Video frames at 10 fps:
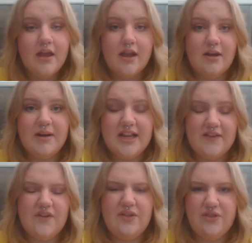and I'm going to
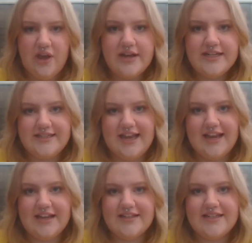give you 30
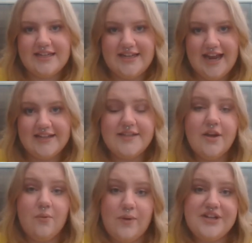seconds to guess
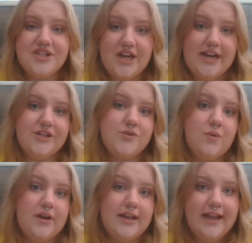which each
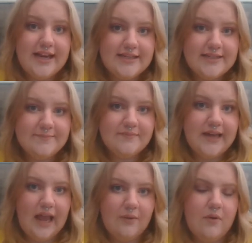one is.
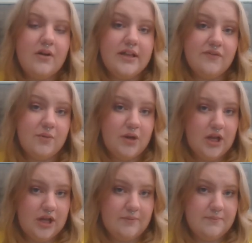Now, I'll give you a
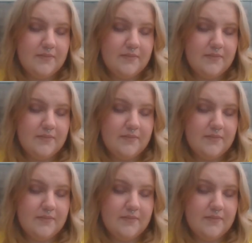clue.